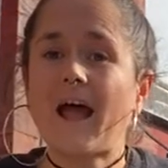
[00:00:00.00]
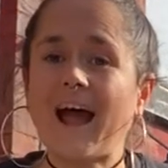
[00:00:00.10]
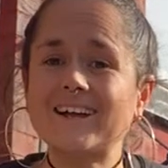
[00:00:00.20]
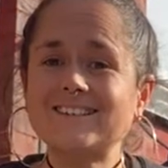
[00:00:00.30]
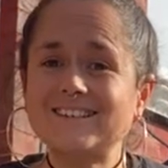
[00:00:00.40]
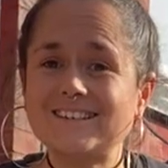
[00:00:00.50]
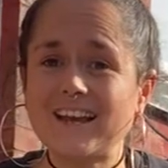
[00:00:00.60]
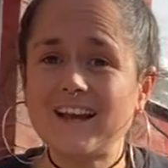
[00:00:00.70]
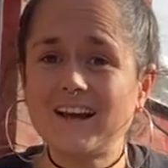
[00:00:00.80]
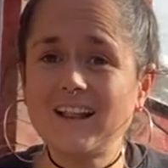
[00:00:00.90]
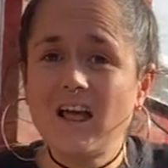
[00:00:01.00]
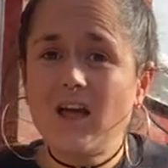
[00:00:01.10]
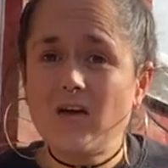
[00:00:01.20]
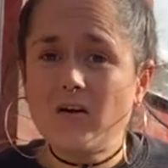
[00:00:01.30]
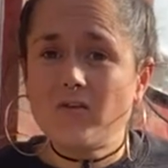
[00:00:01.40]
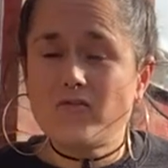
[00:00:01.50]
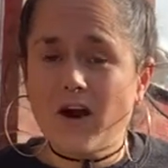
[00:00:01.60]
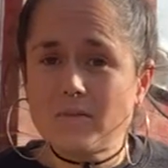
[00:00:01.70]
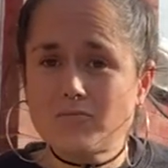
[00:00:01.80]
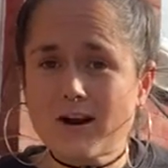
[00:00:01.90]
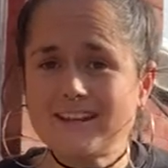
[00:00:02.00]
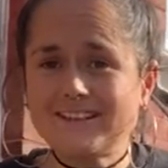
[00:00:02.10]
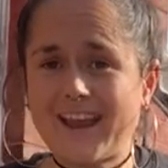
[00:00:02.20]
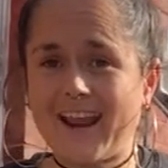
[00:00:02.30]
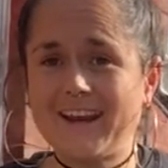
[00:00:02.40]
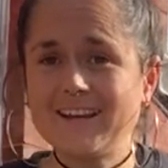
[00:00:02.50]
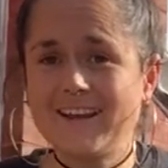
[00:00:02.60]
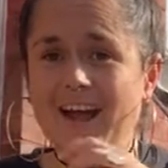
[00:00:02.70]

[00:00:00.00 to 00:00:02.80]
are still vibrating,